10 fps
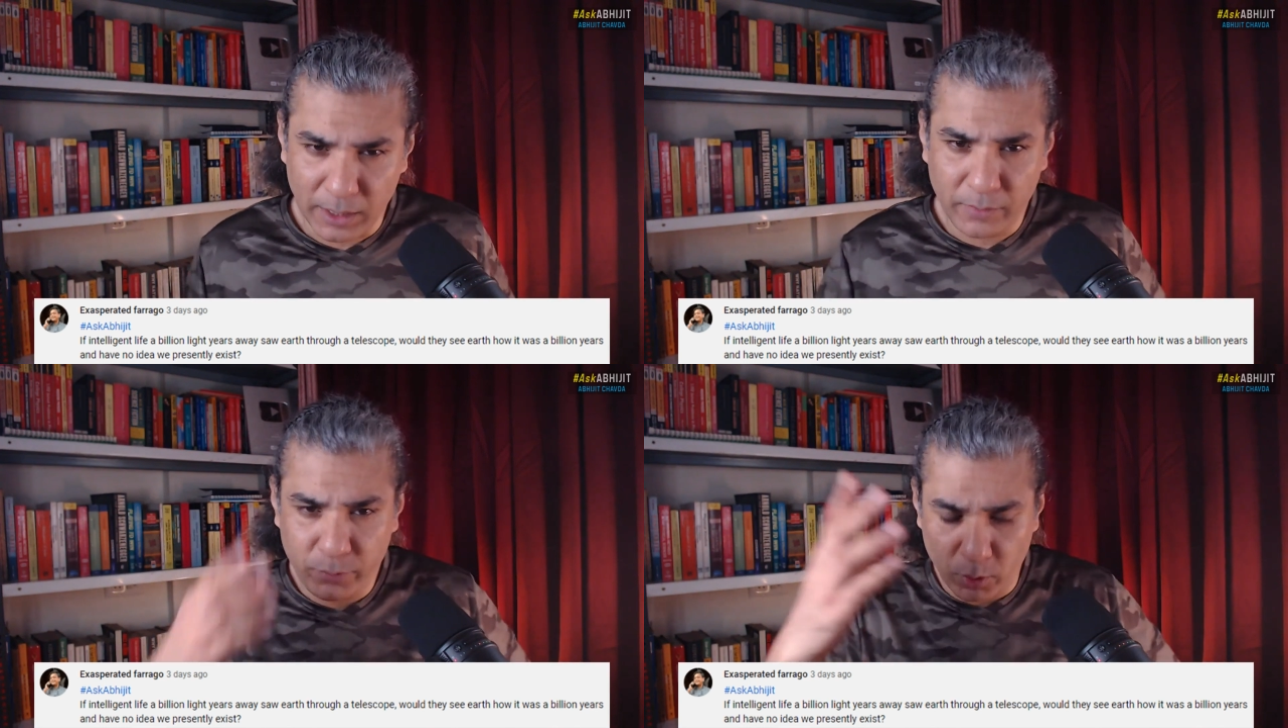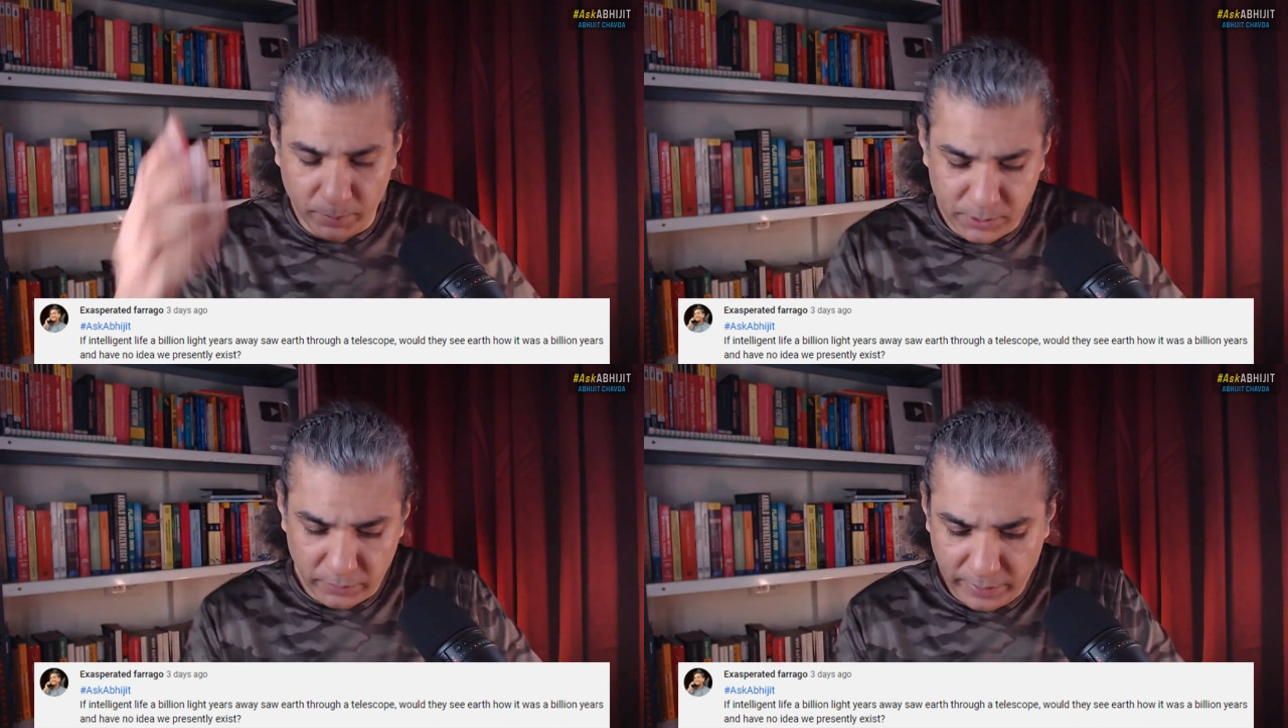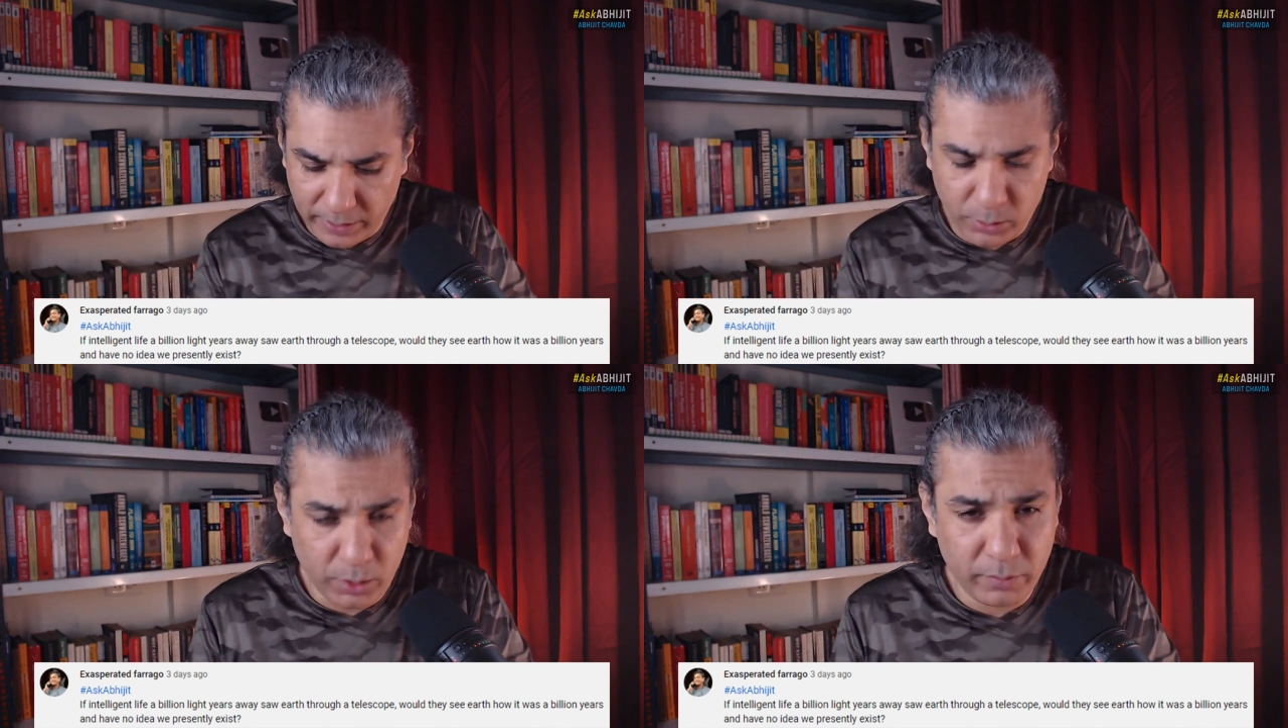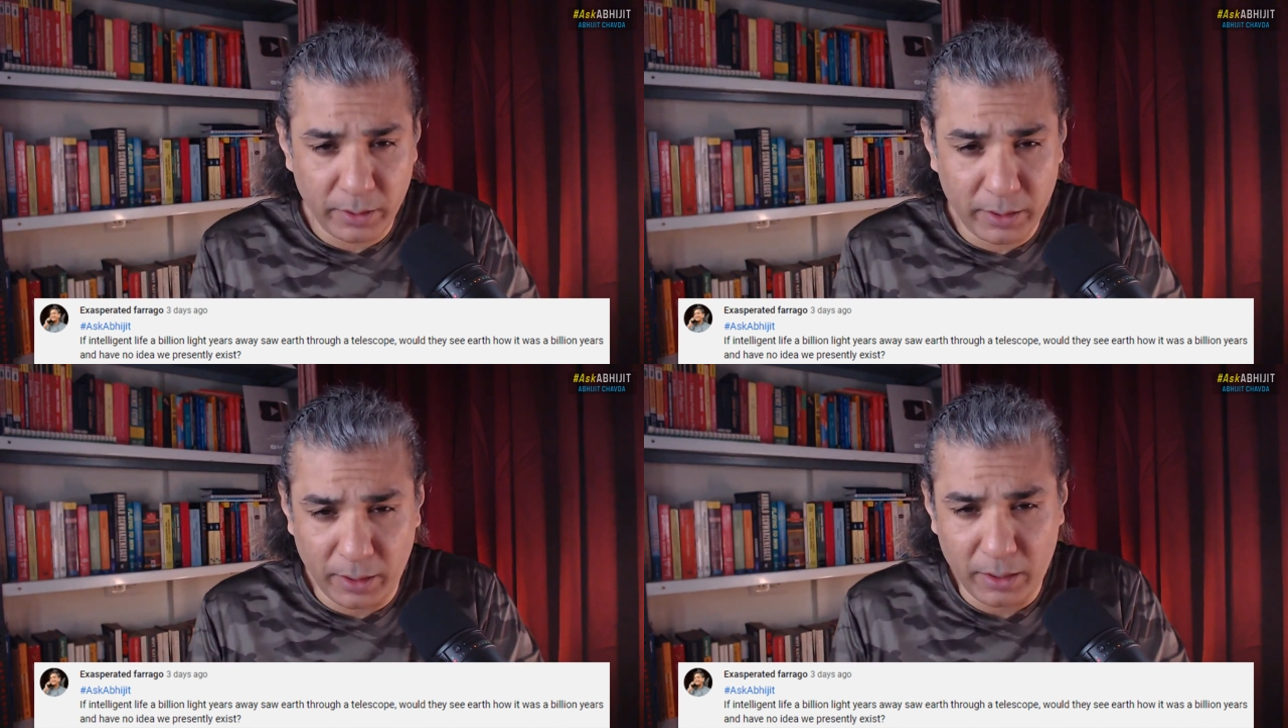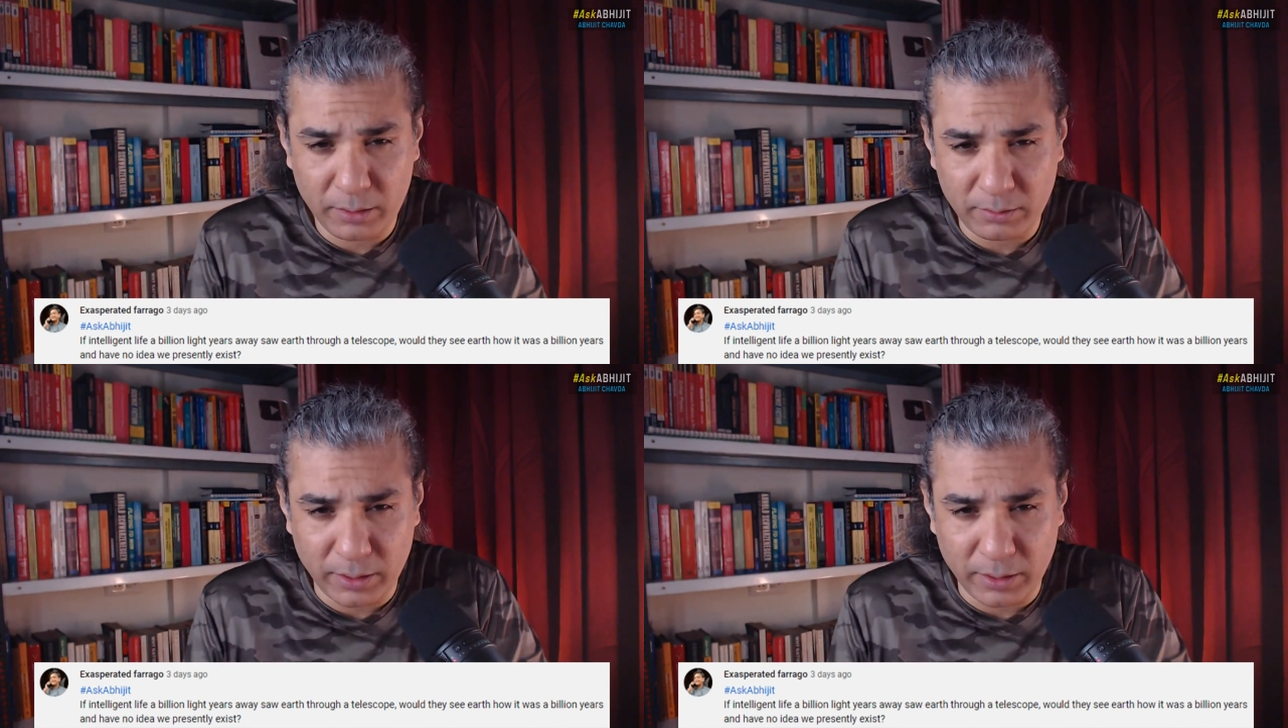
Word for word: And if you're observing a, you a,